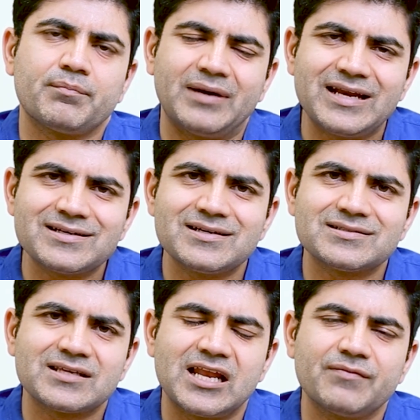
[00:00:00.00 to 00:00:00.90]

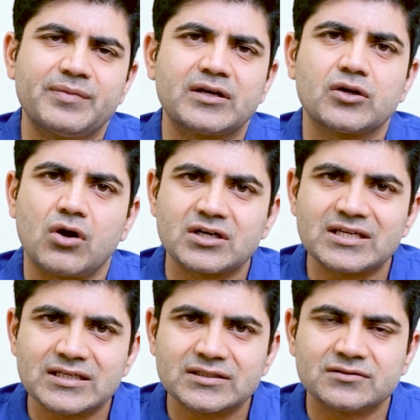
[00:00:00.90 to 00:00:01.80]
Platelets help in
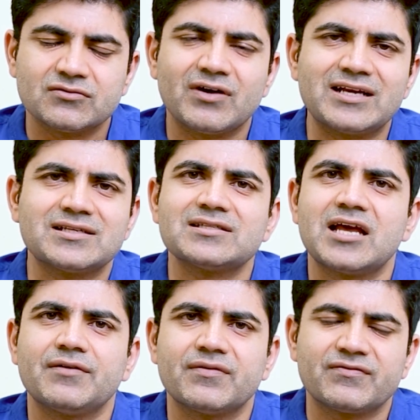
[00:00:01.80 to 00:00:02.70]
clotting, white cells
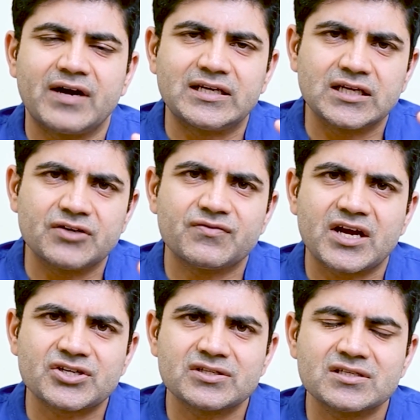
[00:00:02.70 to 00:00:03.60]
help in fighting
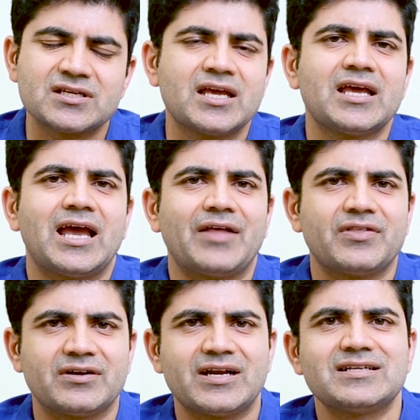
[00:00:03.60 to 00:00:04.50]
infections, and
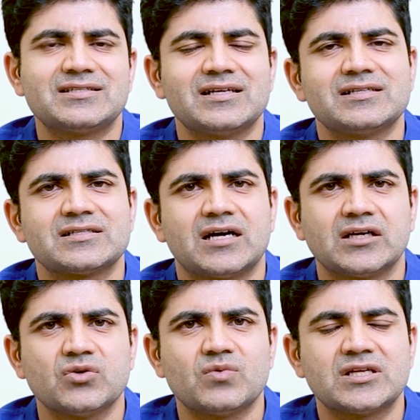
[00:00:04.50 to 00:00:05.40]
the red cells
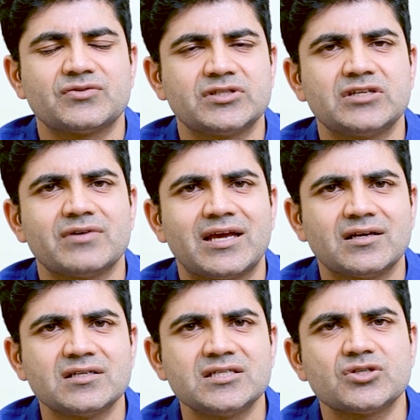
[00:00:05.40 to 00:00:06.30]
are the ones which give
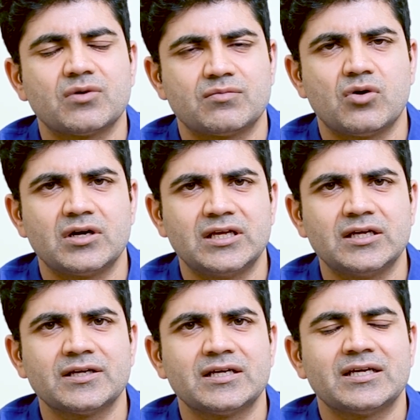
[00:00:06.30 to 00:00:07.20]
energy to our
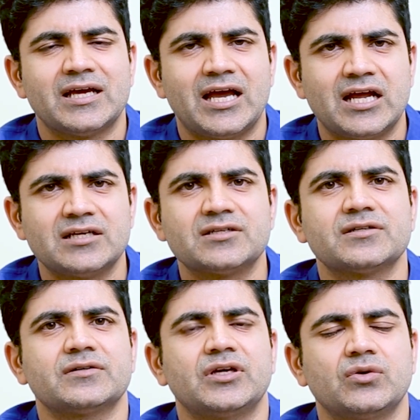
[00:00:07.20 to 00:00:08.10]
body and
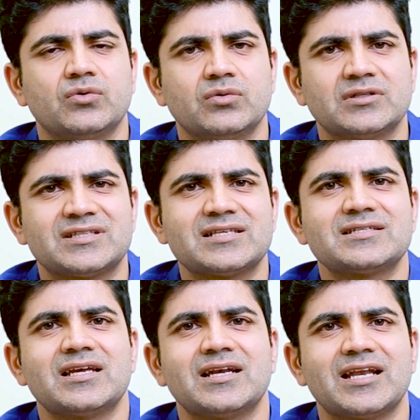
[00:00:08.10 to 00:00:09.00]

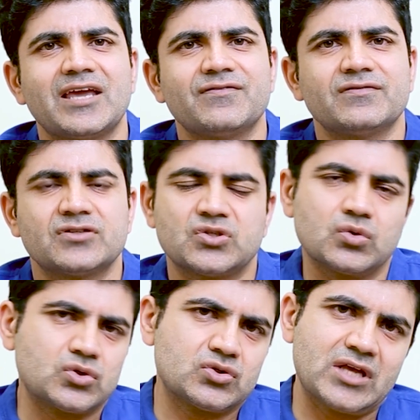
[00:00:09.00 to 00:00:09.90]
sustain life,
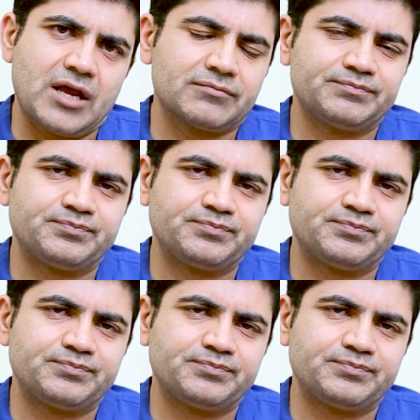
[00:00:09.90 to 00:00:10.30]
so to say.